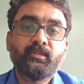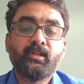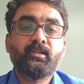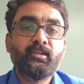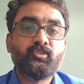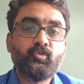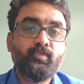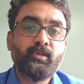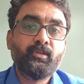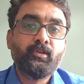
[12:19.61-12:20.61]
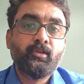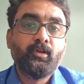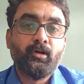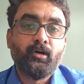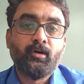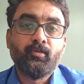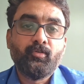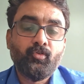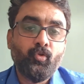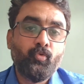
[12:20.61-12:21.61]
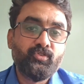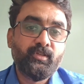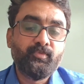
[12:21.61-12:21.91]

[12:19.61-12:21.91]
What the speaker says: that needs to be closed.